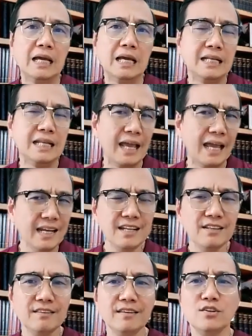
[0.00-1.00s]
And
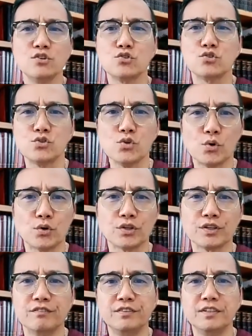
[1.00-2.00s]
anything short
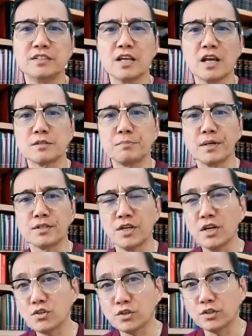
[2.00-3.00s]
of this
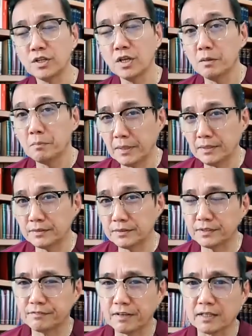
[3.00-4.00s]
expectation means
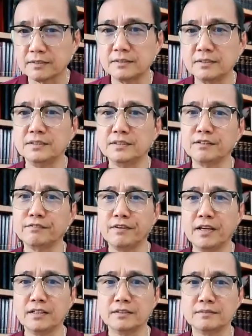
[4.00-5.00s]
that the vaccine is a
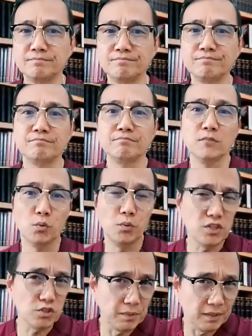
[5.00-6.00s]
failure,
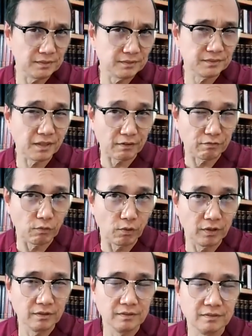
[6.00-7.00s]
which means,
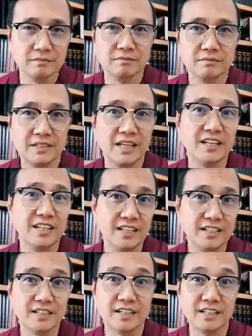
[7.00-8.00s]
therefore, they
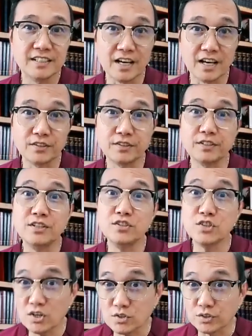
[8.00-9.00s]
need another
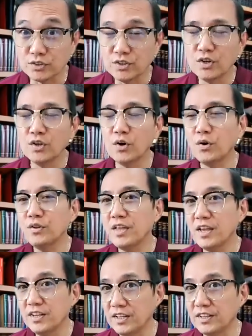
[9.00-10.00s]
injection or
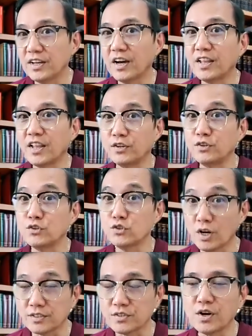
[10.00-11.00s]
they need another
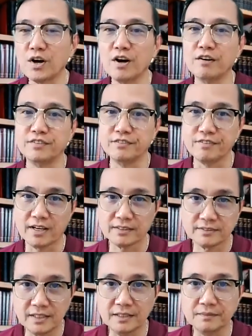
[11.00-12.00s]
shot of the
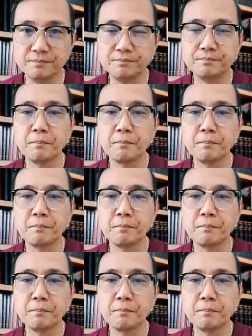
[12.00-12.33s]
vaccine.